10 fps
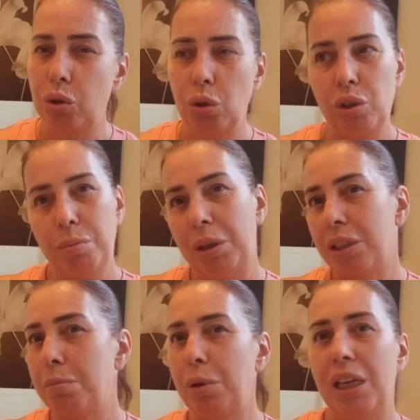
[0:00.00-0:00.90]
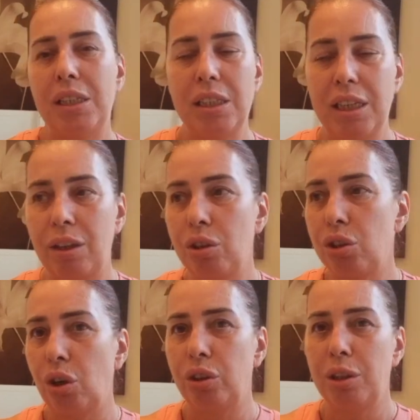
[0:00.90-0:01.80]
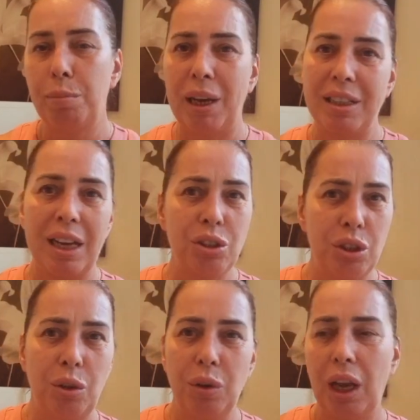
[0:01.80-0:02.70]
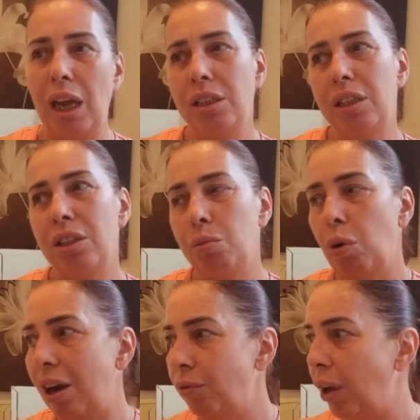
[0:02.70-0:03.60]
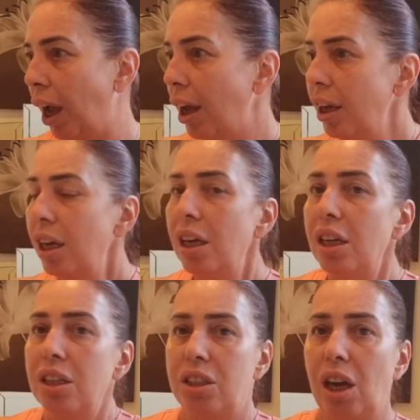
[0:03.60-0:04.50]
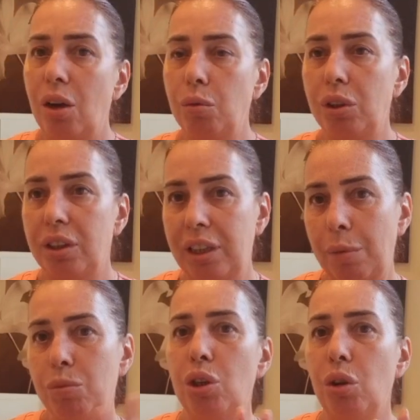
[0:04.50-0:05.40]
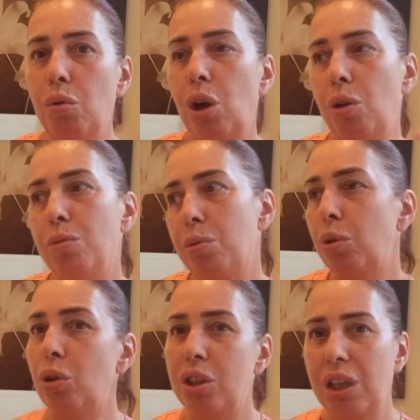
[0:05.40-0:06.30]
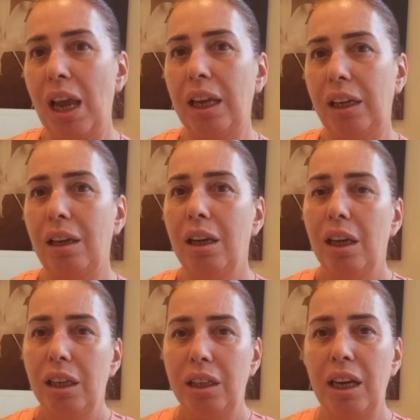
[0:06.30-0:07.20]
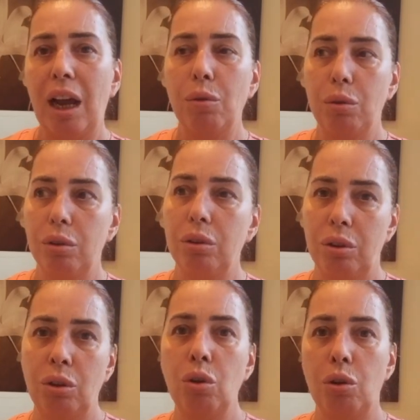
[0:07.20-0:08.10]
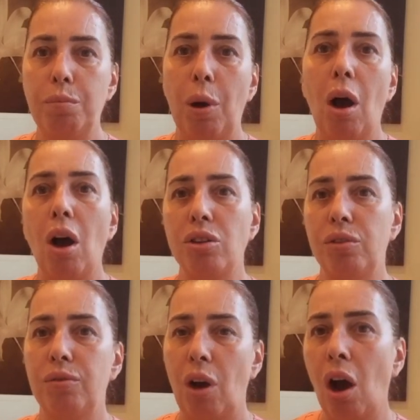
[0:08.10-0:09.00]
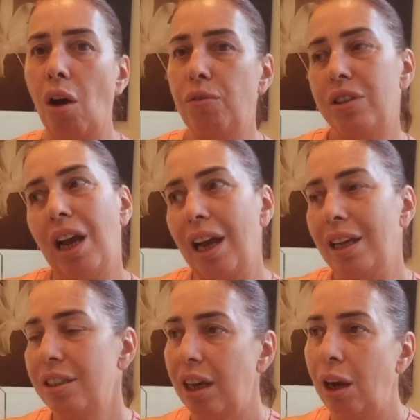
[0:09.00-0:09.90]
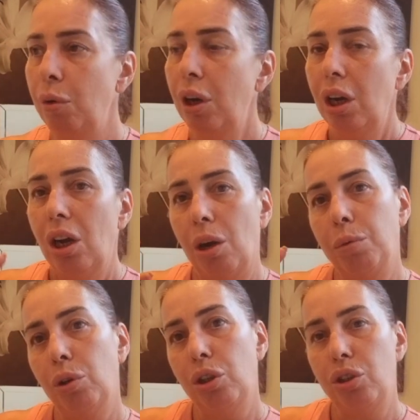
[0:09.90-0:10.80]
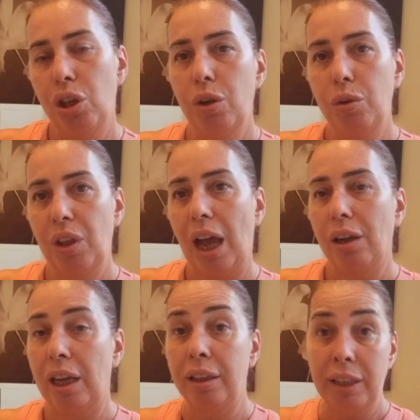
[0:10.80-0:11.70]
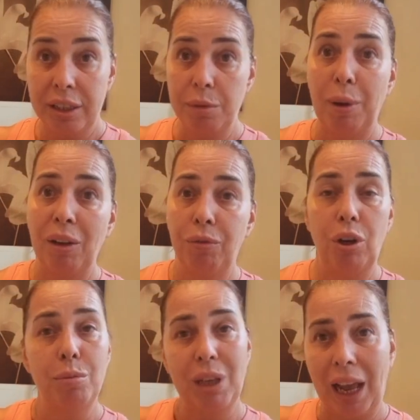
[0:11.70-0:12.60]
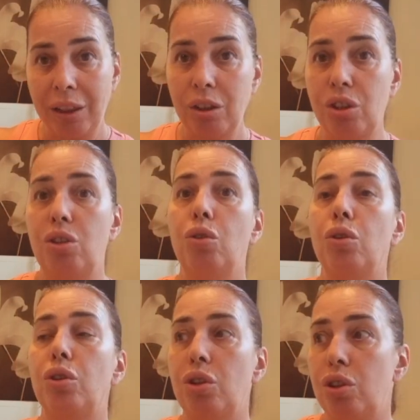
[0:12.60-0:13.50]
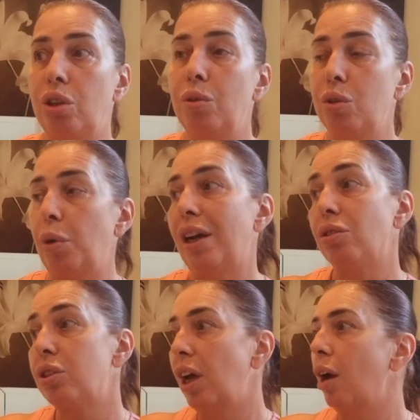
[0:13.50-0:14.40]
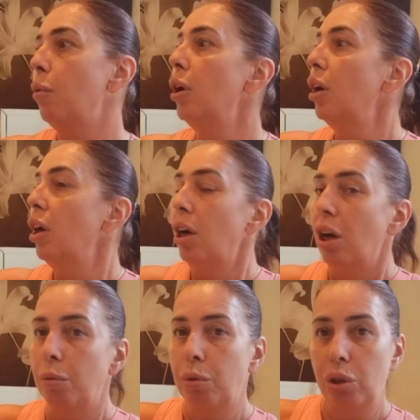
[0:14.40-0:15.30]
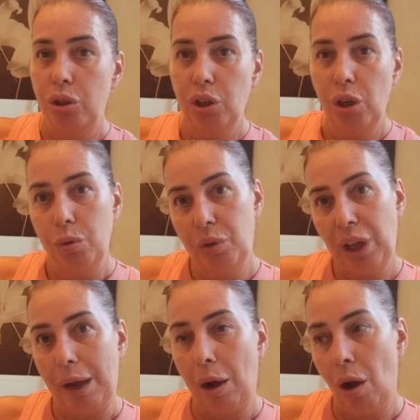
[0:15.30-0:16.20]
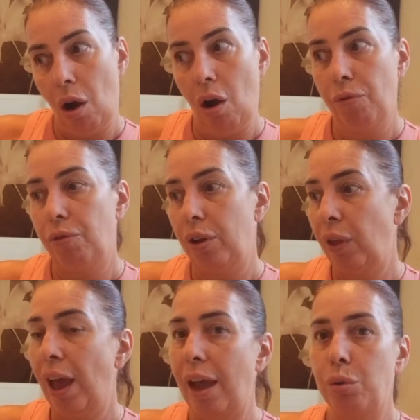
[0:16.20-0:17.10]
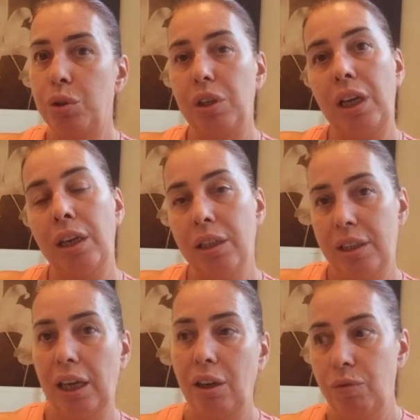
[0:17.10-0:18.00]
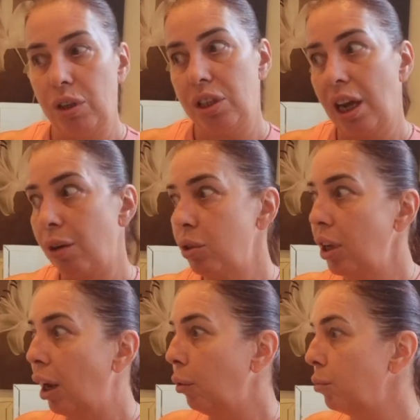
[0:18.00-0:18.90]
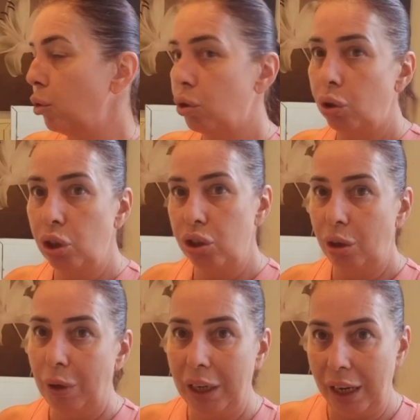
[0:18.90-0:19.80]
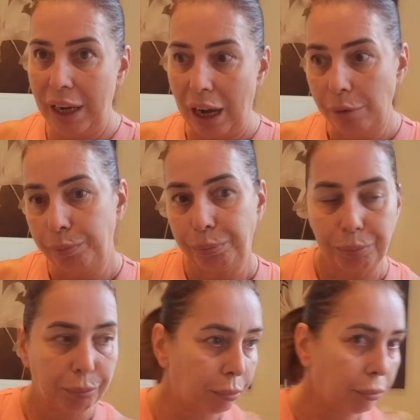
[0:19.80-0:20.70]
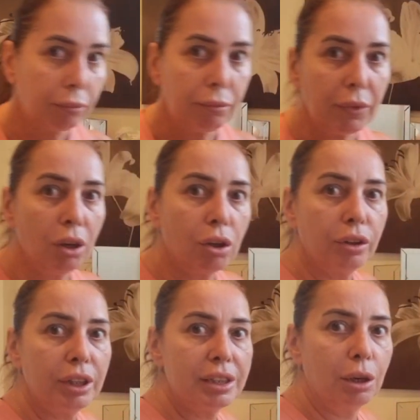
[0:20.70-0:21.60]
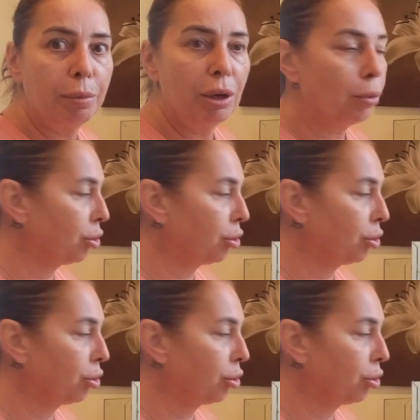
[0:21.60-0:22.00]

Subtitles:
sorts of bits and pieces down the side of the bed, our suitcases and what have you. So them two rooms I'm going to take, you know, the good part of half a day. So I'm going to do that. And there's the bathrooms and the snug to do as well. So I'm going to do that half of the house in a second video. So I'm just going to do in here. I've got this little bit of